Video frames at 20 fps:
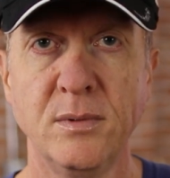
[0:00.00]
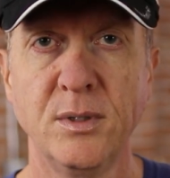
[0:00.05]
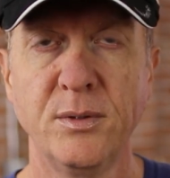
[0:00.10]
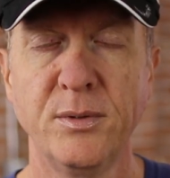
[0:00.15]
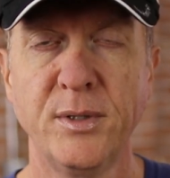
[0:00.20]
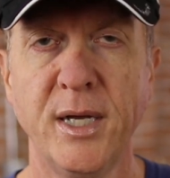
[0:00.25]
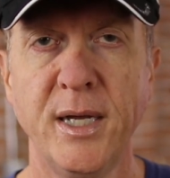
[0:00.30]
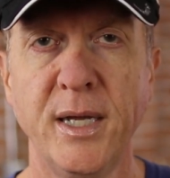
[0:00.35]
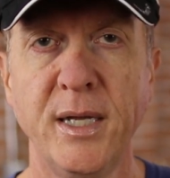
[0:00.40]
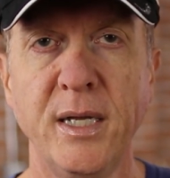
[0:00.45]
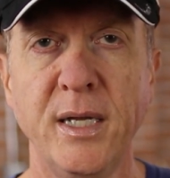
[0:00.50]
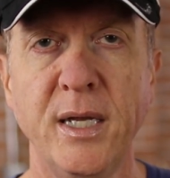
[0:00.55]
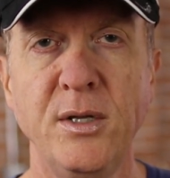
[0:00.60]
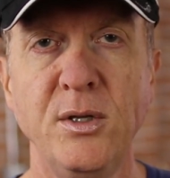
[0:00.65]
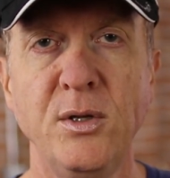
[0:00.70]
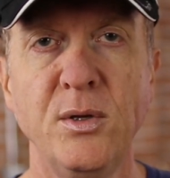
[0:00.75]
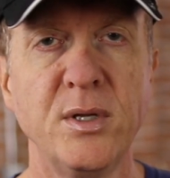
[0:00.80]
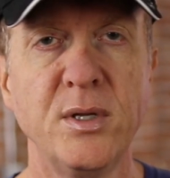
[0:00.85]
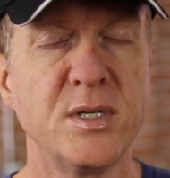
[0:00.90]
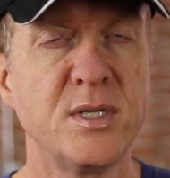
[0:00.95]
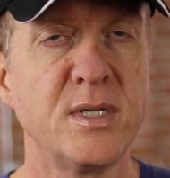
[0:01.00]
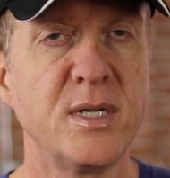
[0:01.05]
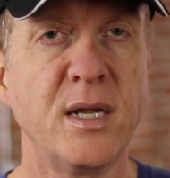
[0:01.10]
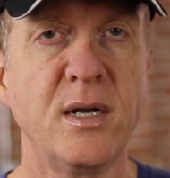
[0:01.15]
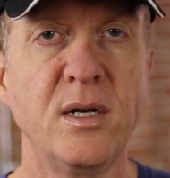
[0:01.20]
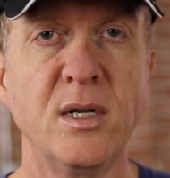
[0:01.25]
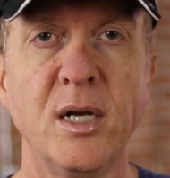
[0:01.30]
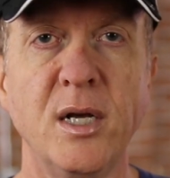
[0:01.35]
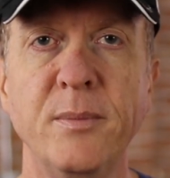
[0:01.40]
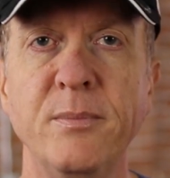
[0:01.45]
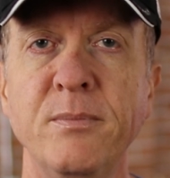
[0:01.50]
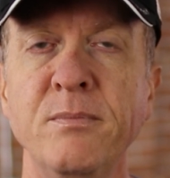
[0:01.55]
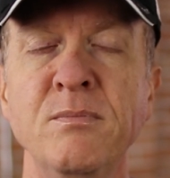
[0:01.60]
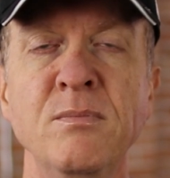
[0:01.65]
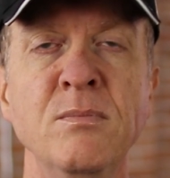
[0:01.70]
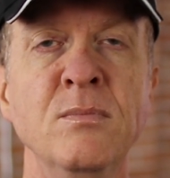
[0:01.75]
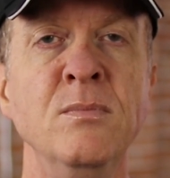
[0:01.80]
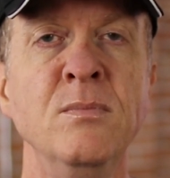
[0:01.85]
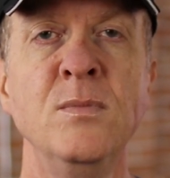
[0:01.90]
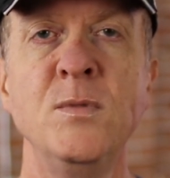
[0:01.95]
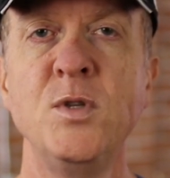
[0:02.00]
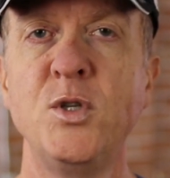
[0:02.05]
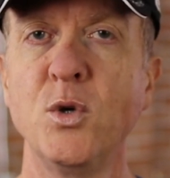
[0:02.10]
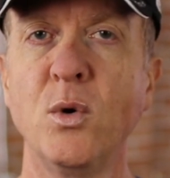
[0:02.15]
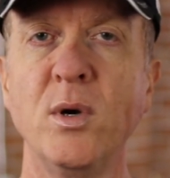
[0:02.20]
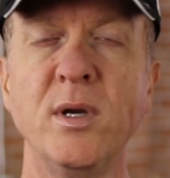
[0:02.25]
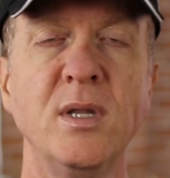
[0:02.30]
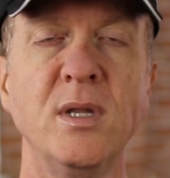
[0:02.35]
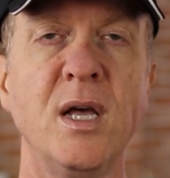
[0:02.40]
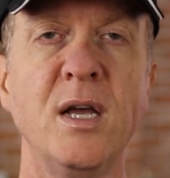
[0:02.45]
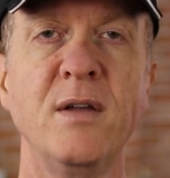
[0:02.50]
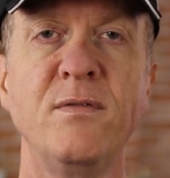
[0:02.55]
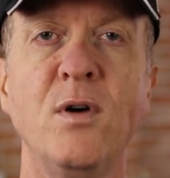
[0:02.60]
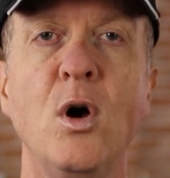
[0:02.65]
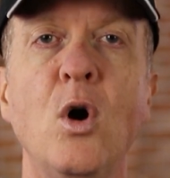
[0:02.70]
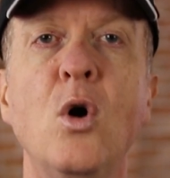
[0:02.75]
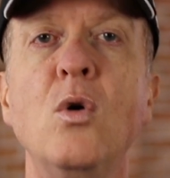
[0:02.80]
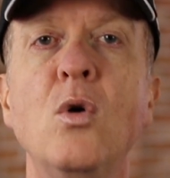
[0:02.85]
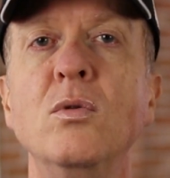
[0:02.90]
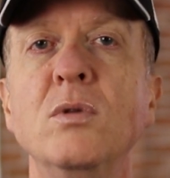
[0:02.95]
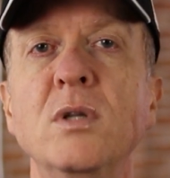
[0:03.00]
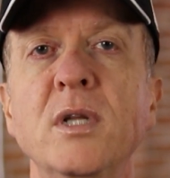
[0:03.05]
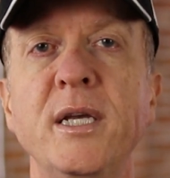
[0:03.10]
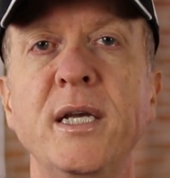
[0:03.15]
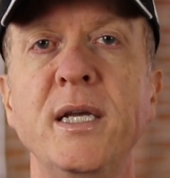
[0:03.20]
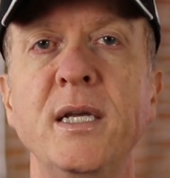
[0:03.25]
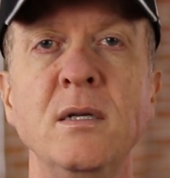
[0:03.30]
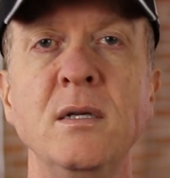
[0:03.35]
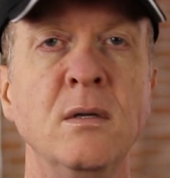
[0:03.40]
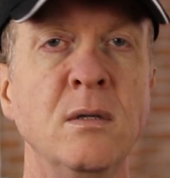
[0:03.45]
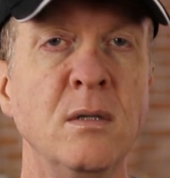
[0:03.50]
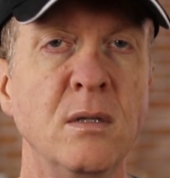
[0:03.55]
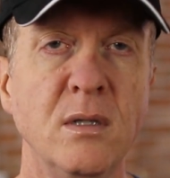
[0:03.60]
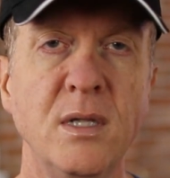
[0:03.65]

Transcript: Okay, and you can set it up joint life only,